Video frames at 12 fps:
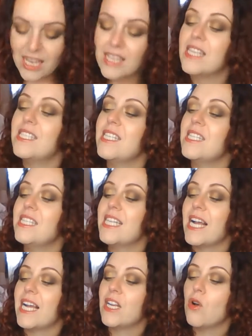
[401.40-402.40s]
This is the
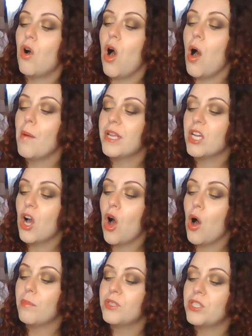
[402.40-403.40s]
Decluor Harmony
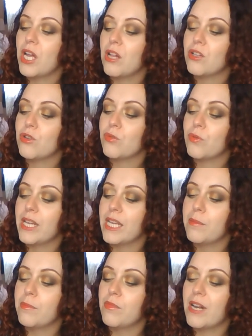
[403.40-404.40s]
Calm Gel
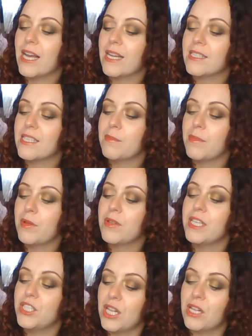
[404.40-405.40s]
Cream, Relaxing
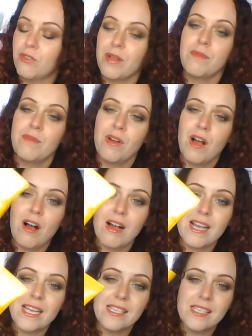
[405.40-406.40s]
Milky Gel Cream for
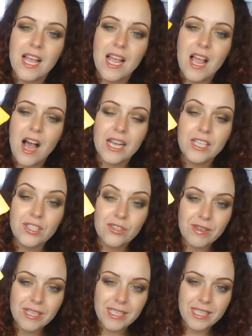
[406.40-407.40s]
Eyes. I
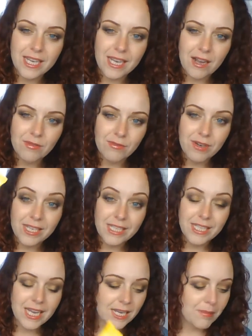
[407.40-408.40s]
enjoyed it, I really
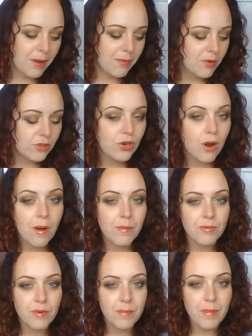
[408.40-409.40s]
did, but I'm not sure I
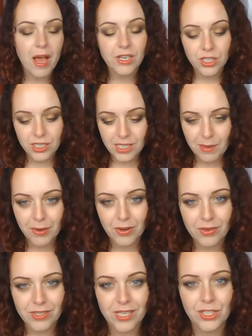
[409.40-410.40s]
would repurchase it
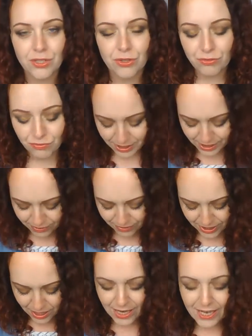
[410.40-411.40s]
because I do really,
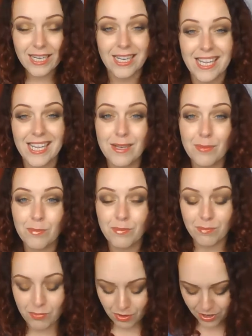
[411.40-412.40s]
really like Clinique
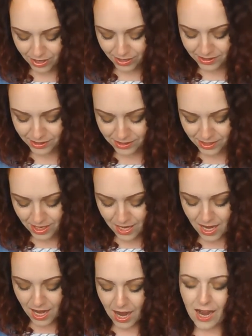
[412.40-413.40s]
products.
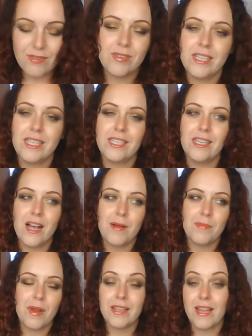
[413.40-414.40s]
I really
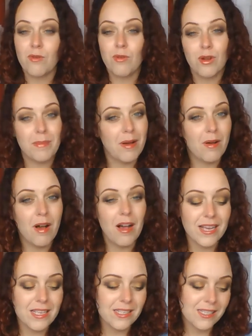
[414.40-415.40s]
like their All About
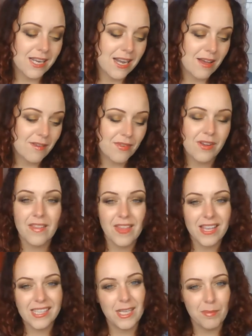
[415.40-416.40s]
Eyes, and I feel like
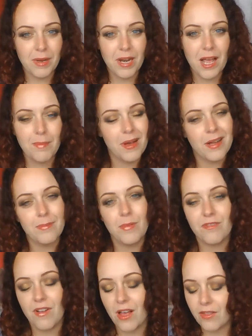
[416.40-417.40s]
they're similar, but I
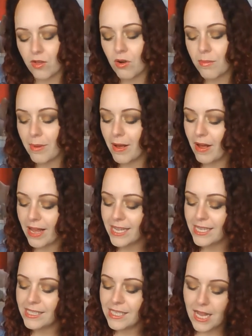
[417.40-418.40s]
prefer the All About
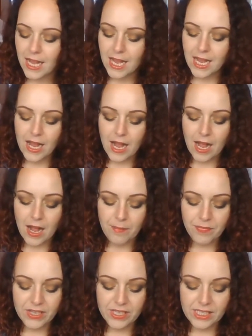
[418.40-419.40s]
Eyes.
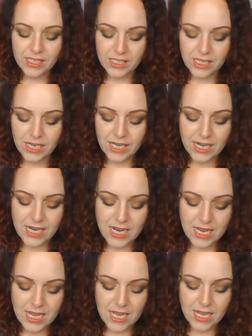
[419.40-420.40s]
This is
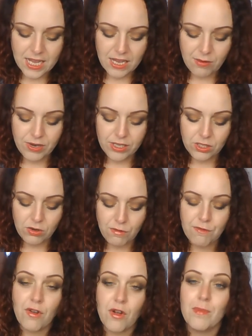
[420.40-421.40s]
Clinique Rinse
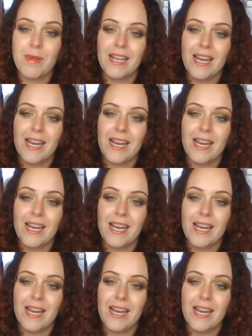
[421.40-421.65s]
Off Foaming